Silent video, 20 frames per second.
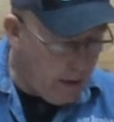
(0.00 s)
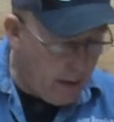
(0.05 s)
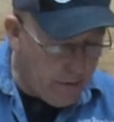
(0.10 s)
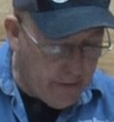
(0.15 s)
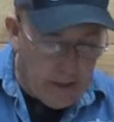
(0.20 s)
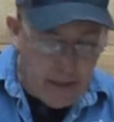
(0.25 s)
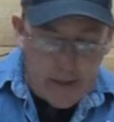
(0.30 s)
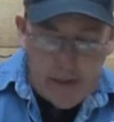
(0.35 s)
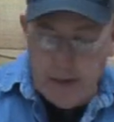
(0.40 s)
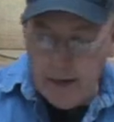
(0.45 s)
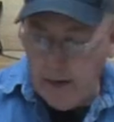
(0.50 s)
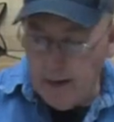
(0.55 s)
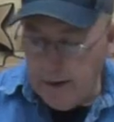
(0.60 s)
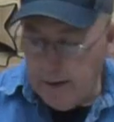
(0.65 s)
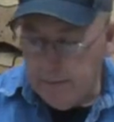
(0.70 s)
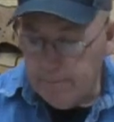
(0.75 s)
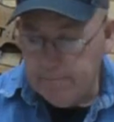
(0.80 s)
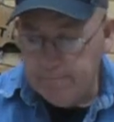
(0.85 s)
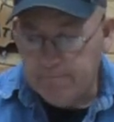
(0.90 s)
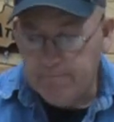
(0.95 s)
I think
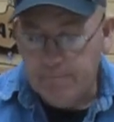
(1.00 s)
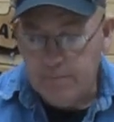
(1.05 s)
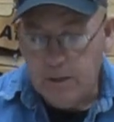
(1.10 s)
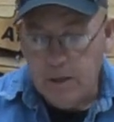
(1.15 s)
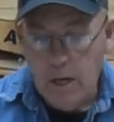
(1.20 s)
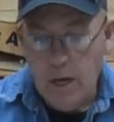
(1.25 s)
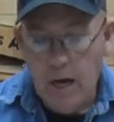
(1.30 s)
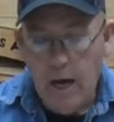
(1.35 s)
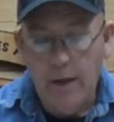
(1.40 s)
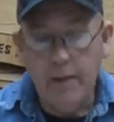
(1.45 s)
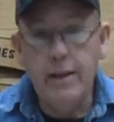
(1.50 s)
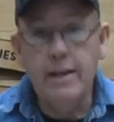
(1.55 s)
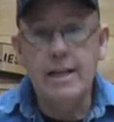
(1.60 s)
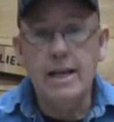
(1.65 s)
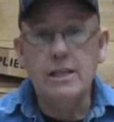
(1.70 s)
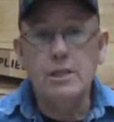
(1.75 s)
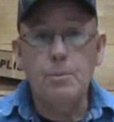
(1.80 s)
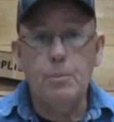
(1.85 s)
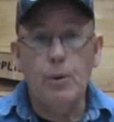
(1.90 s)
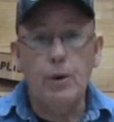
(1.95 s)
uh, I think
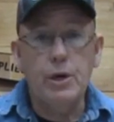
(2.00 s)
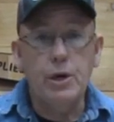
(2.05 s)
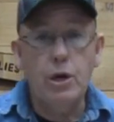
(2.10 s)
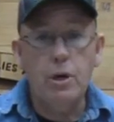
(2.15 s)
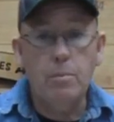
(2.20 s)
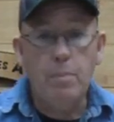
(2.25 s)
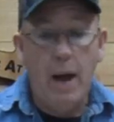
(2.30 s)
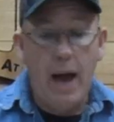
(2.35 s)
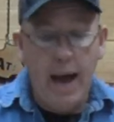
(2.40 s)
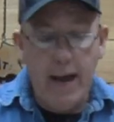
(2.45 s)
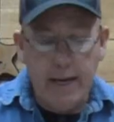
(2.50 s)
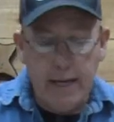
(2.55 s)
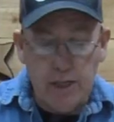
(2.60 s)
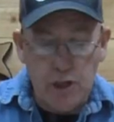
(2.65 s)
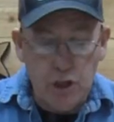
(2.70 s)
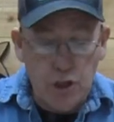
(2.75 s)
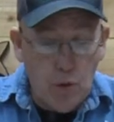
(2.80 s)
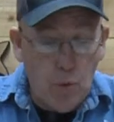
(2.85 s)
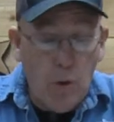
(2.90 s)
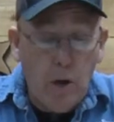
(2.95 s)
that's a pretty good package.
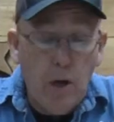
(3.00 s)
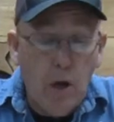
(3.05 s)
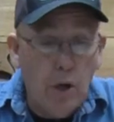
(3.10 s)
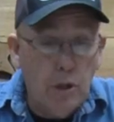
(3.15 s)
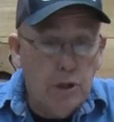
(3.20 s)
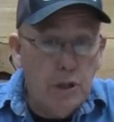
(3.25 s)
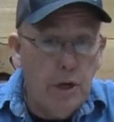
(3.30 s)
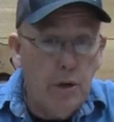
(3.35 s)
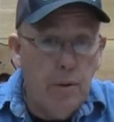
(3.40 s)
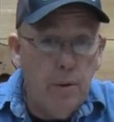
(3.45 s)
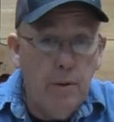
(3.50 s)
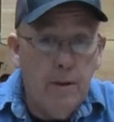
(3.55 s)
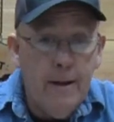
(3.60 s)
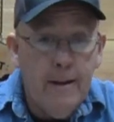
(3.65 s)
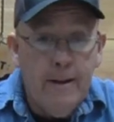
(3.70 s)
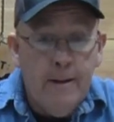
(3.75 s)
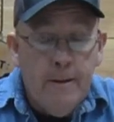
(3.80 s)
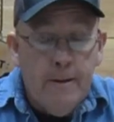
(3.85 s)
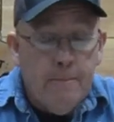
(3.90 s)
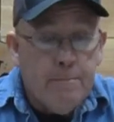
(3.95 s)
So what I'll do
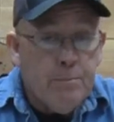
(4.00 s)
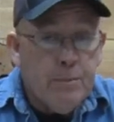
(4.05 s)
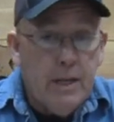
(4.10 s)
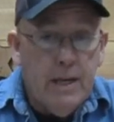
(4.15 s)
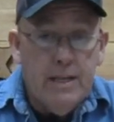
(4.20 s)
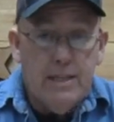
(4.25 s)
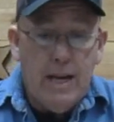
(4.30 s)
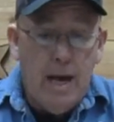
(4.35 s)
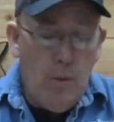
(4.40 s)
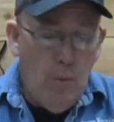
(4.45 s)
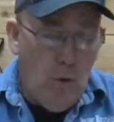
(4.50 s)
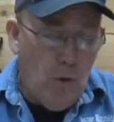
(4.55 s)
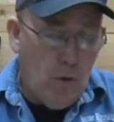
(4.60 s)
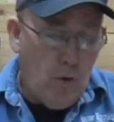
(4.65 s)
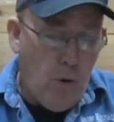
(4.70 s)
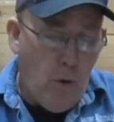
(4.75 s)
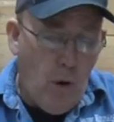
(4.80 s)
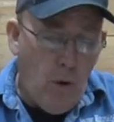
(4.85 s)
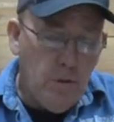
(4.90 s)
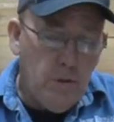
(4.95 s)
is I will
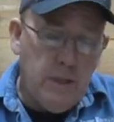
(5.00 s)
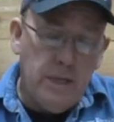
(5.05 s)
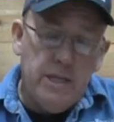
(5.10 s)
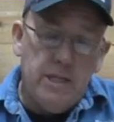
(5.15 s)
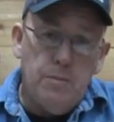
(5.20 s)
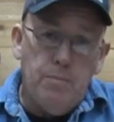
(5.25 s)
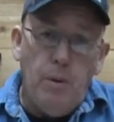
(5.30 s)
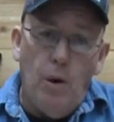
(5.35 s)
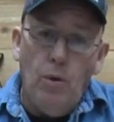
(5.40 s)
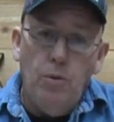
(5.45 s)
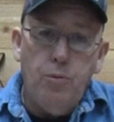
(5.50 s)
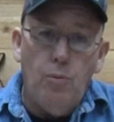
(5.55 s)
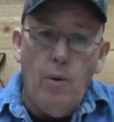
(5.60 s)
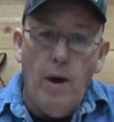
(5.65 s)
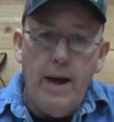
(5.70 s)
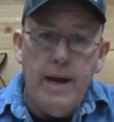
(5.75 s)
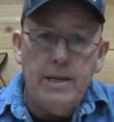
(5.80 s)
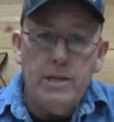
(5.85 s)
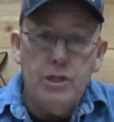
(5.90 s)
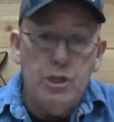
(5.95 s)
quote this both
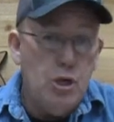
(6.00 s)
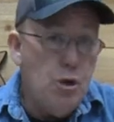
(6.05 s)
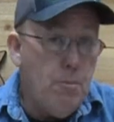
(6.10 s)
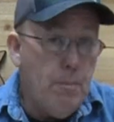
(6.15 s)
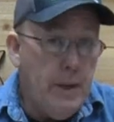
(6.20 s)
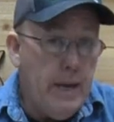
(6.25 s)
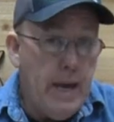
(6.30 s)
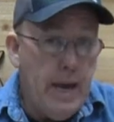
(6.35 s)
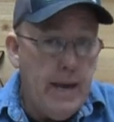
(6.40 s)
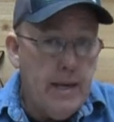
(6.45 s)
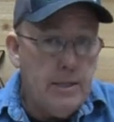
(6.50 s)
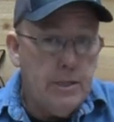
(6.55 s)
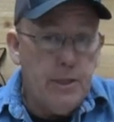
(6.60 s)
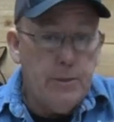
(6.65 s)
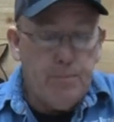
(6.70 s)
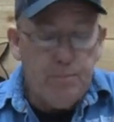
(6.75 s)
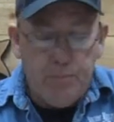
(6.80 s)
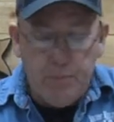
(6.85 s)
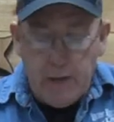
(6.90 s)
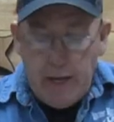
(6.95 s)
ways: U P
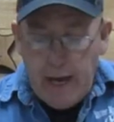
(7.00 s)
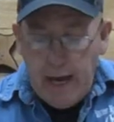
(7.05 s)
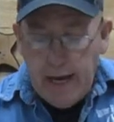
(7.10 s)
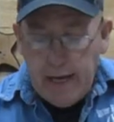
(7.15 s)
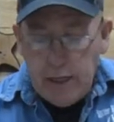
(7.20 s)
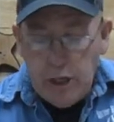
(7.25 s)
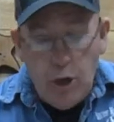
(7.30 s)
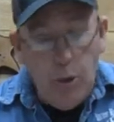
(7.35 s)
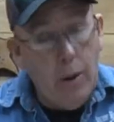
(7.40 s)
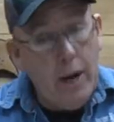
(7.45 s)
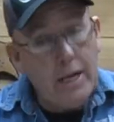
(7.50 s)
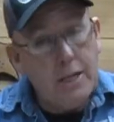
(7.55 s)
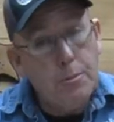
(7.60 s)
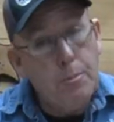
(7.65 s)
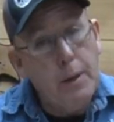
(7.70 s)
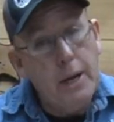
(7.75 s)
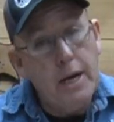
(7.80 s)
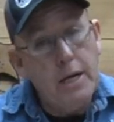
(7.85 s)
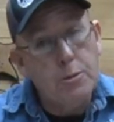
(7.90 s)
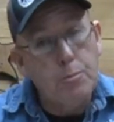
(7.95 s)
S and U S
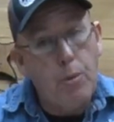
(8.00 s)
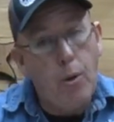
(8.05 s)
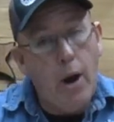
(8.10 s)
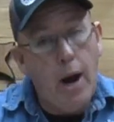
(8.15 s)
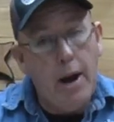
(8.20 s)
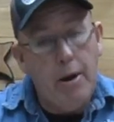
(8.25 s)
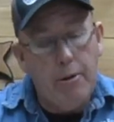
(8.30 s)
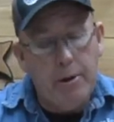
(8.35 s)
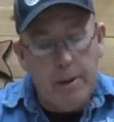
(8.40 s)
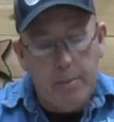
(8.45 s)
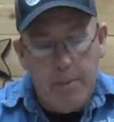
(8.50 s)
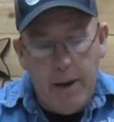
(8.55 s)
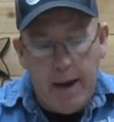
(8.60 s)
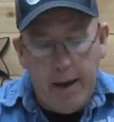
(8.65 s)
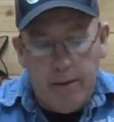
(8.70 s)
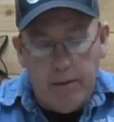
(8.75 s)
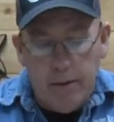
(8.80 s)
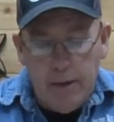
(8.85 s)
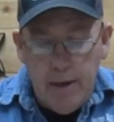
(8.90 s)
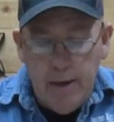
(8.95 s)
P S Priority
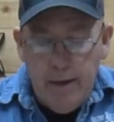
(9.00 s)
Mail.